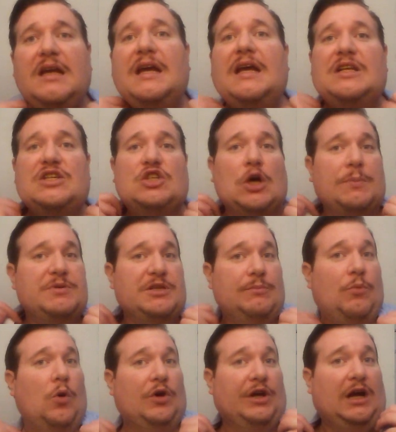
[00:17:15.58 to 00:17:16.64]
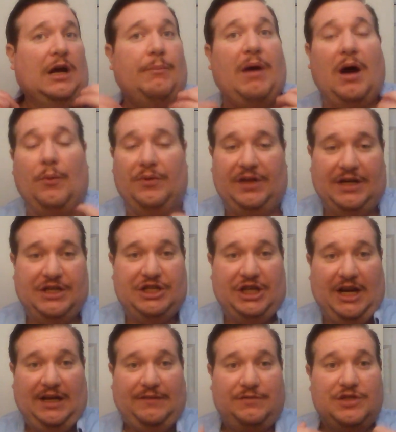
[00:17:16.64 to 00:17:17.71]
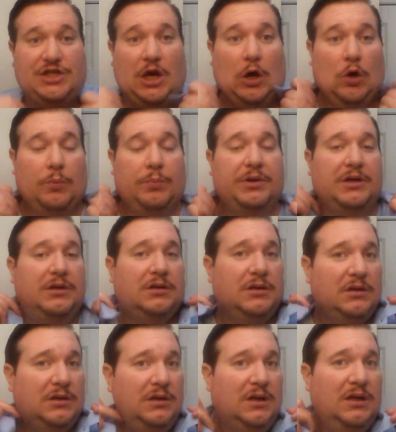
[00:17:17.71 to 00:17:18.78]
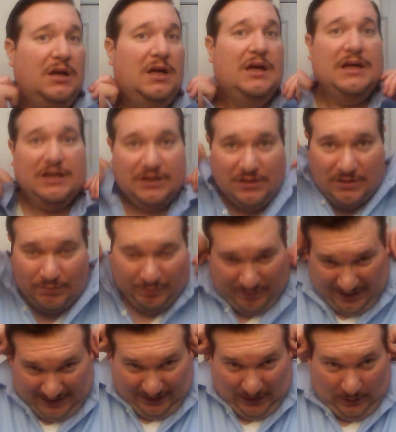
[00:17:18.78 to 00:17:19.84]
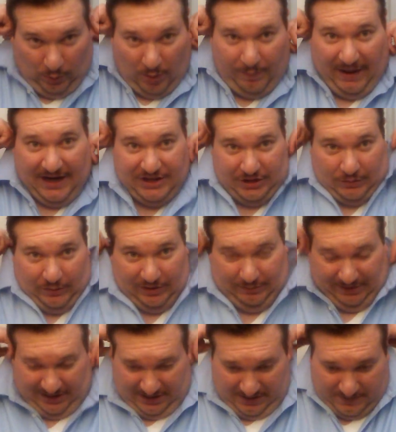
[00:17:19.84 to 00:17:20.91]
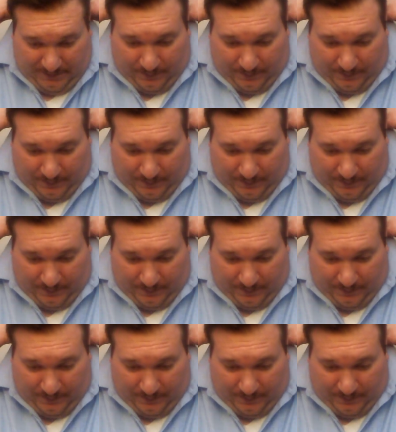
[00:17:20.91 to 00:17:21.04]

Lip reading: Hit Soaps and More to come out with a shave soap, be a little more patient with me.